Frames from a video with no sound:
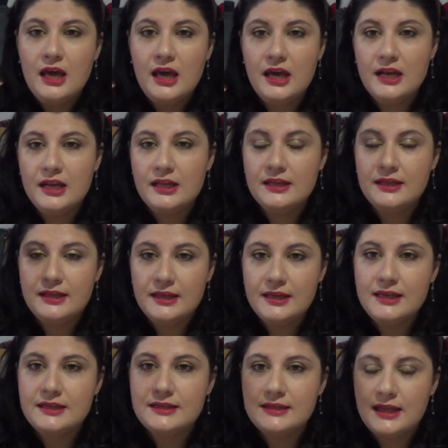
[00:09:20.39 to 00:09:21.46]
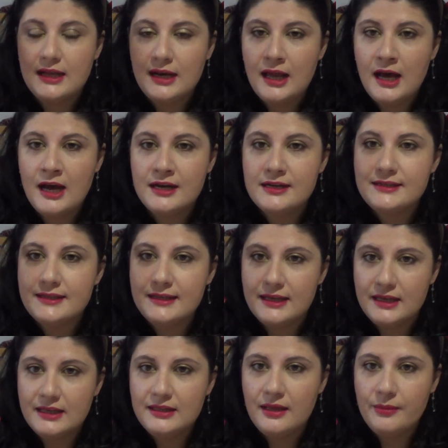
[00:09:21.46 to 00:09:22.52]
and it is the Nars
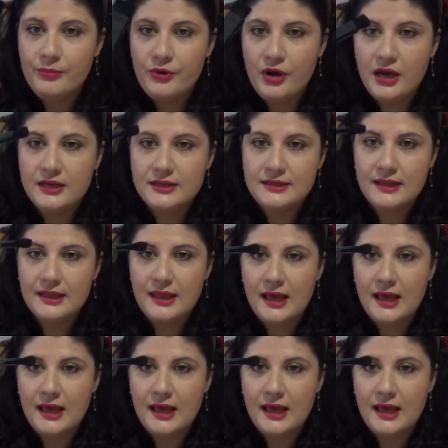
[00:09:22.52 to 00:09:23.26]
Ita brush